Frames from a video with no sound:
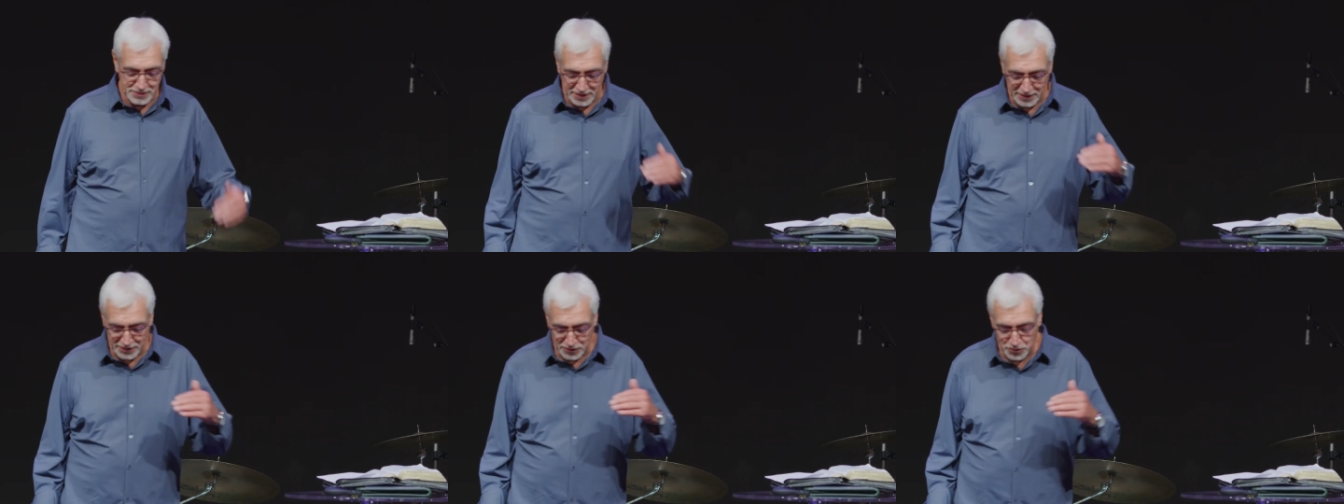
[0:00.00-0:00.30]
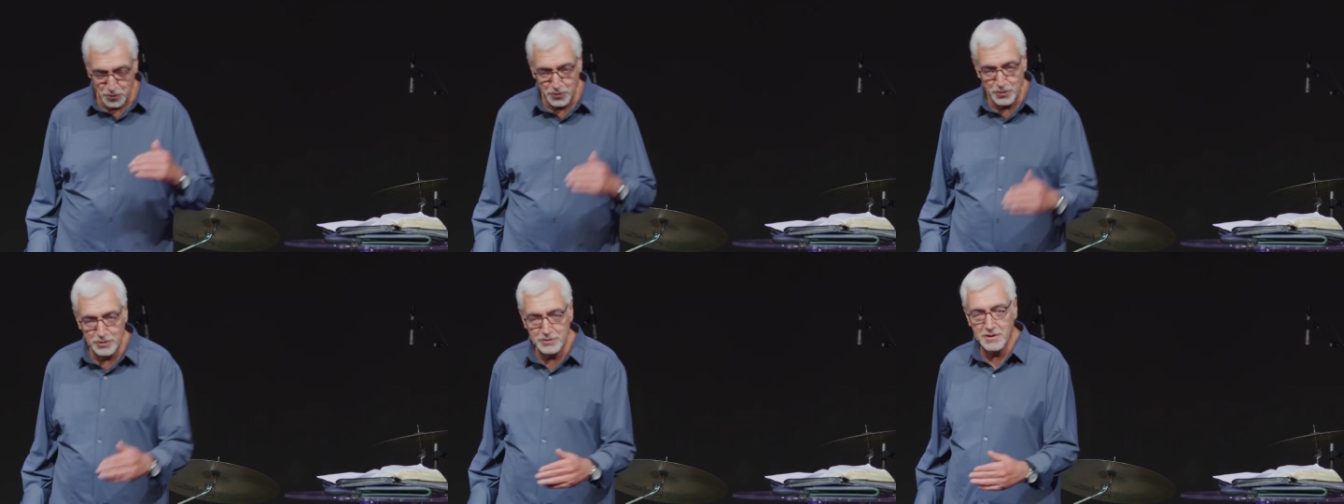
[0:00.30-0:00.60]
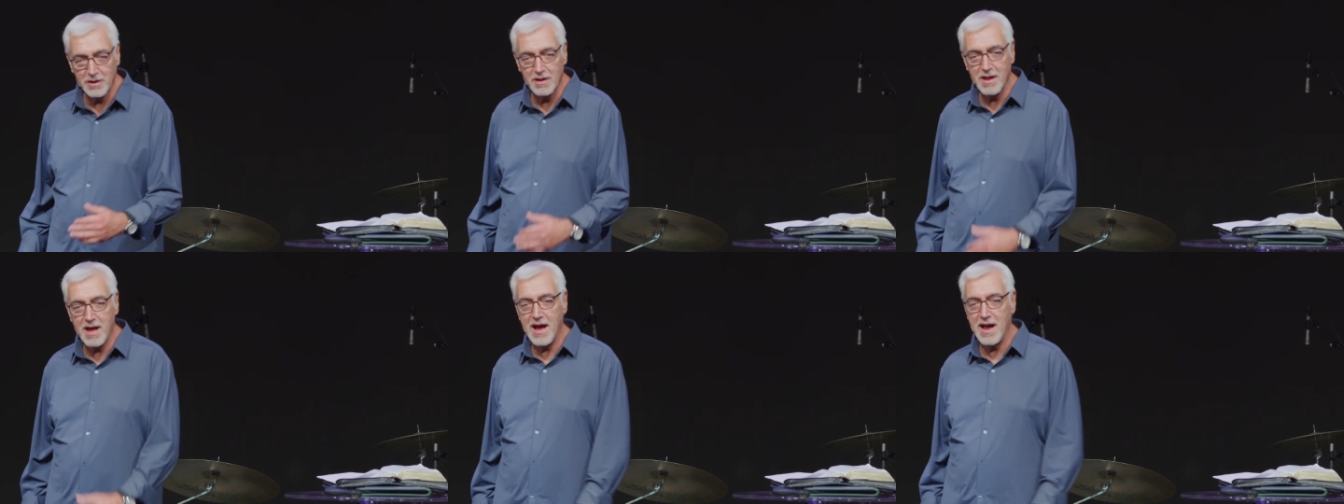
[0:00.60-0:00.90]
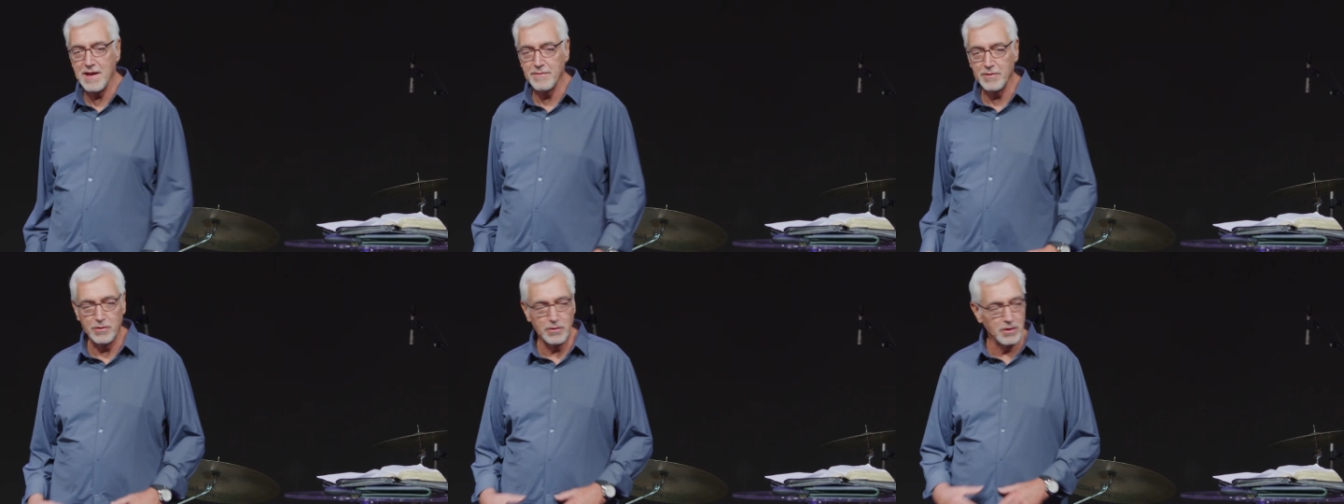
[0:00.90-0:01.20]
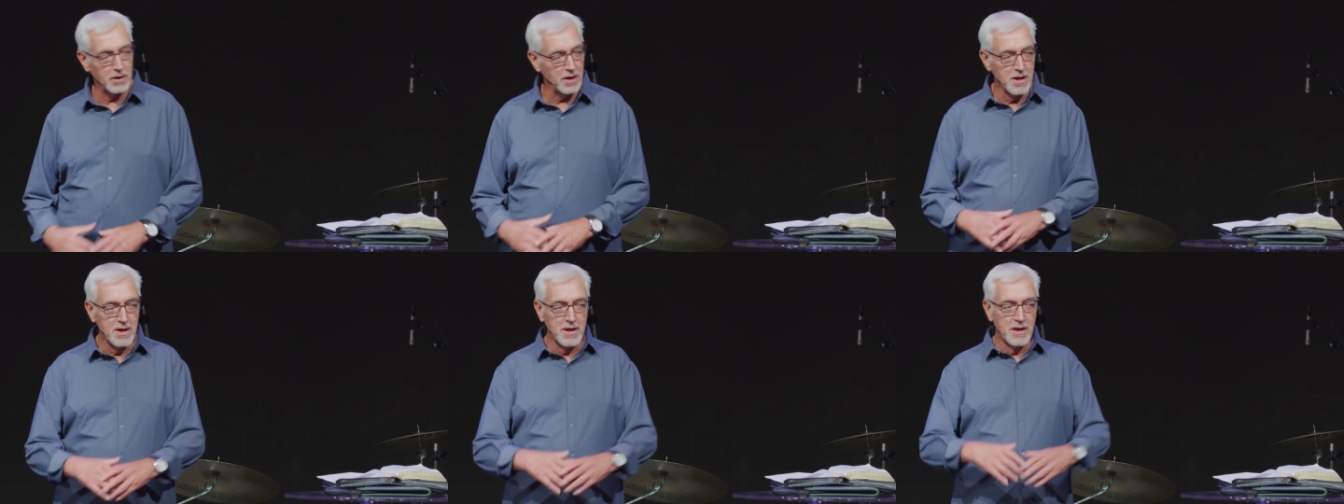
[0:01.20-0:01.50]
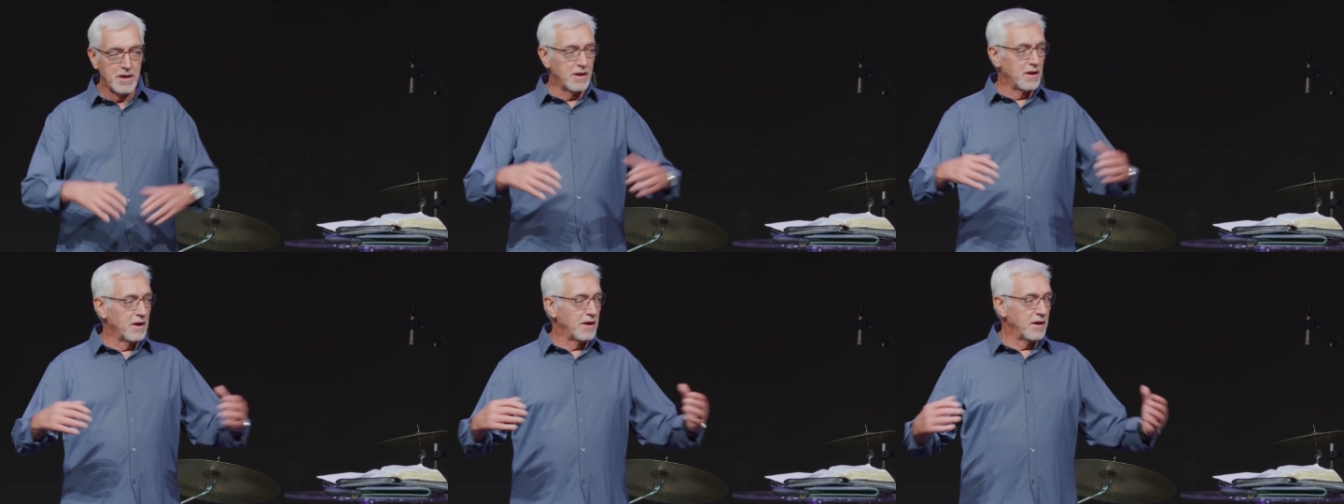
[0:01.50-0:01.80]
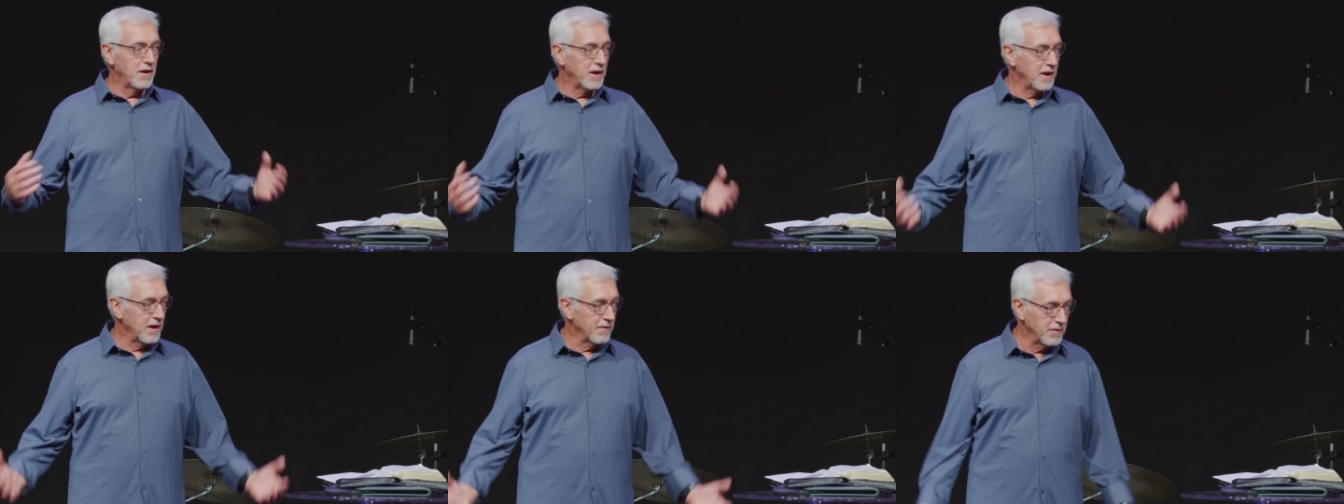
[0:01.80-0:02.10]
And His Word's alive, and
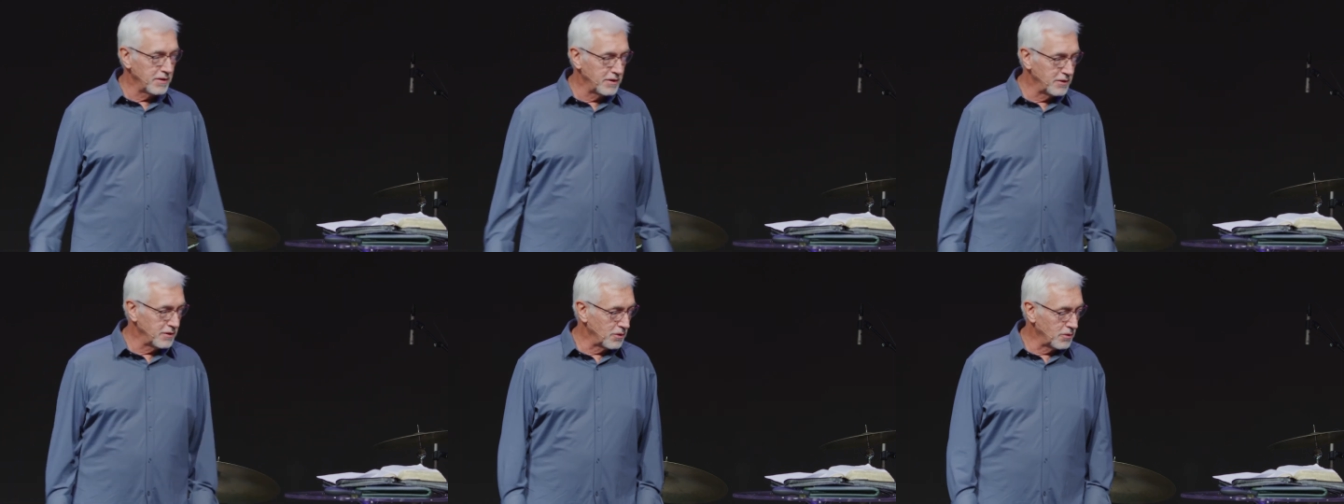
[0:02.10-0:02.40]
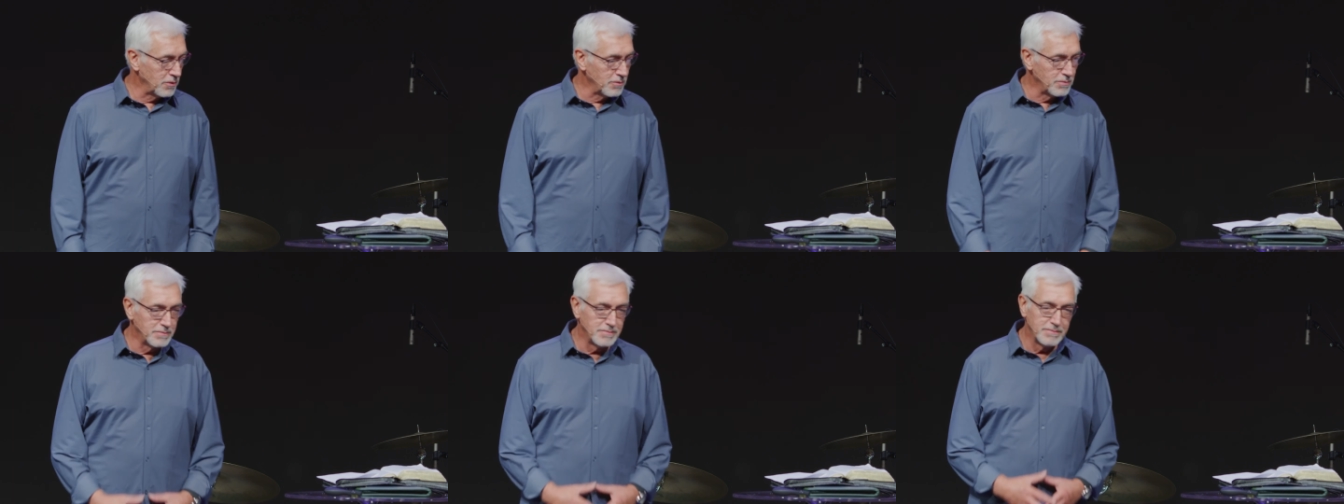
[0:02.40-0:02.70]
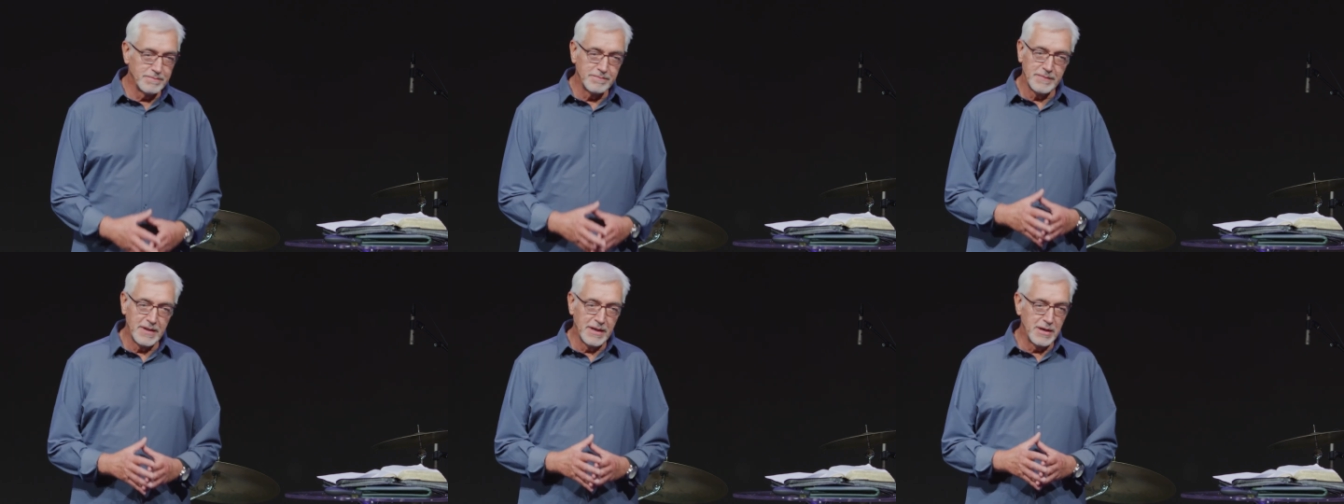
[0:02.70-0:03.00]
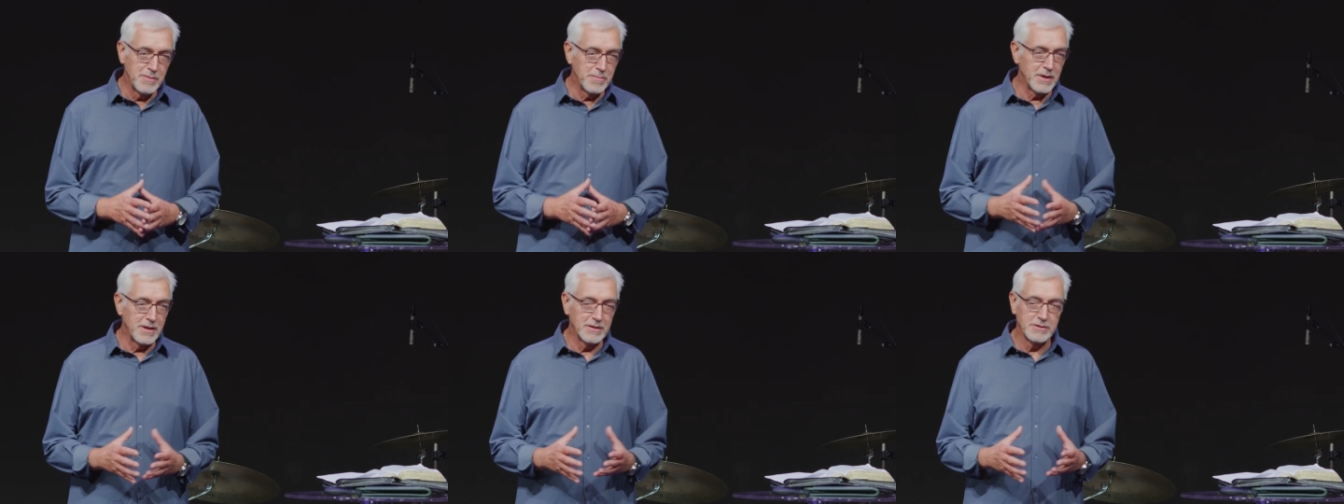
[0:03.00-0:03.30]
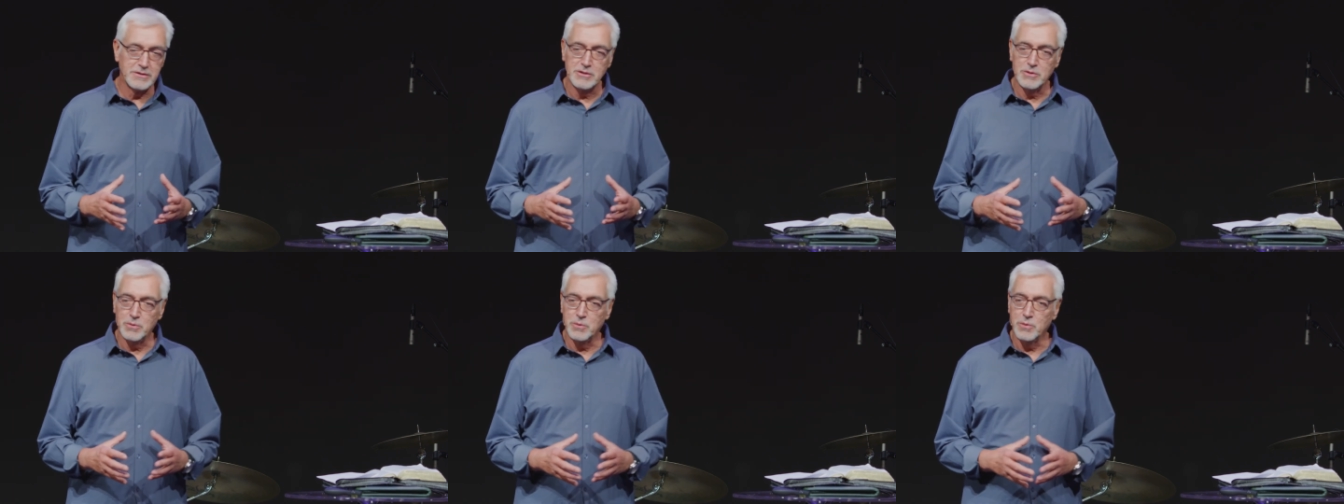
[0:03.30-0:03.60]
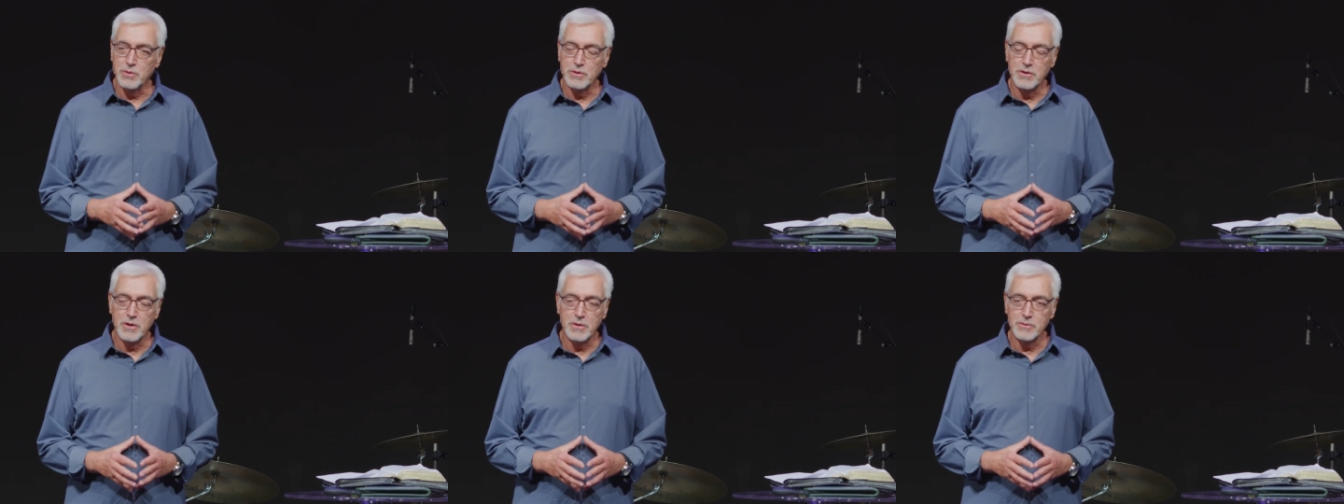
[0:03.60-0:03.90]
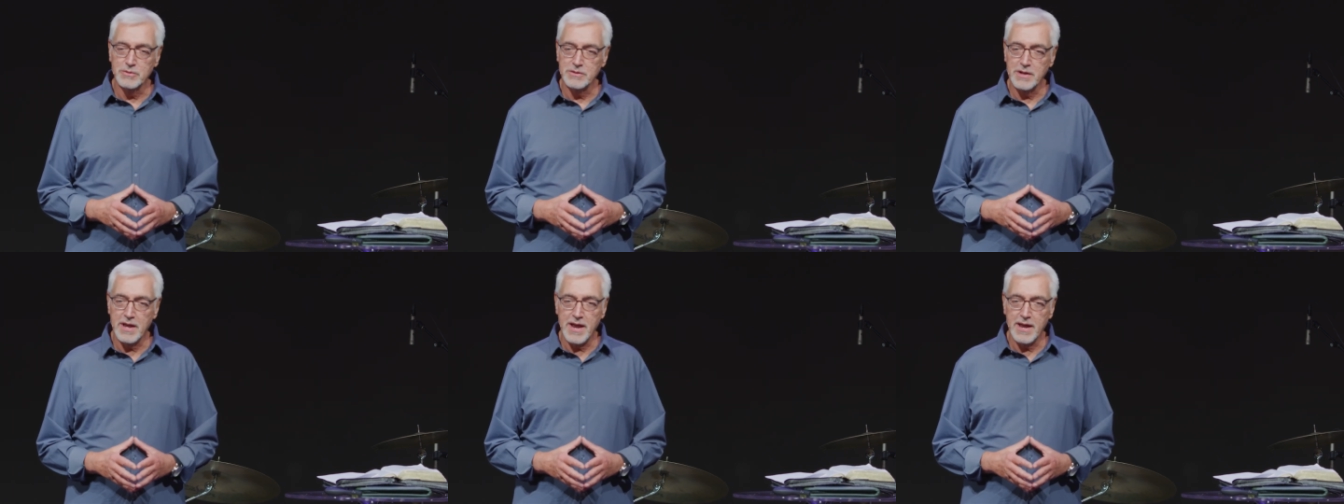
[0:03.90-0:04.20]
every, you know, anybody that's in the Word
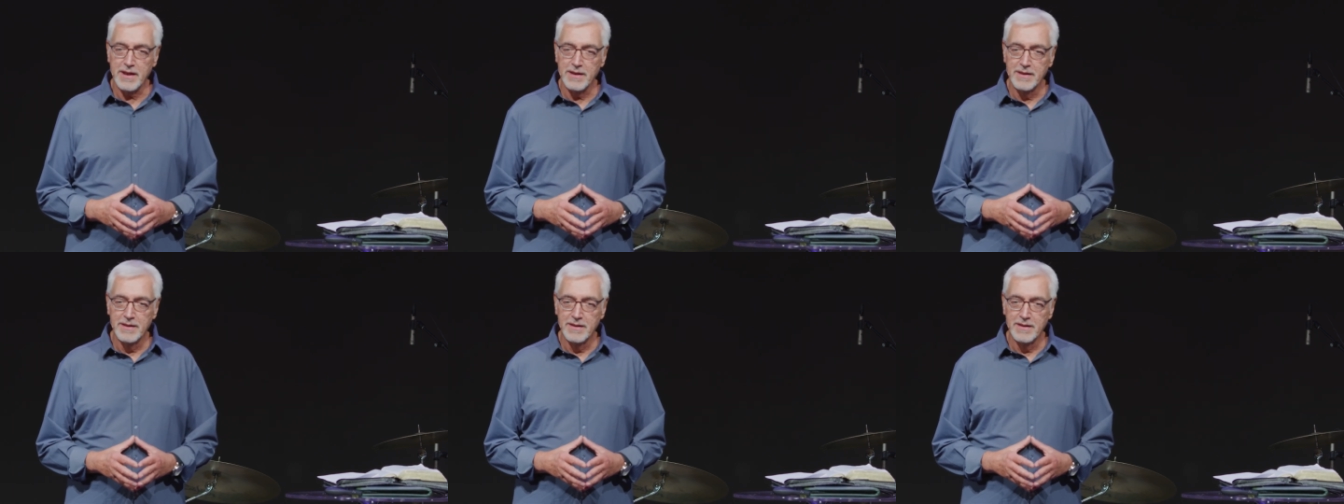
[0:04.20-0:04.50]
knows that.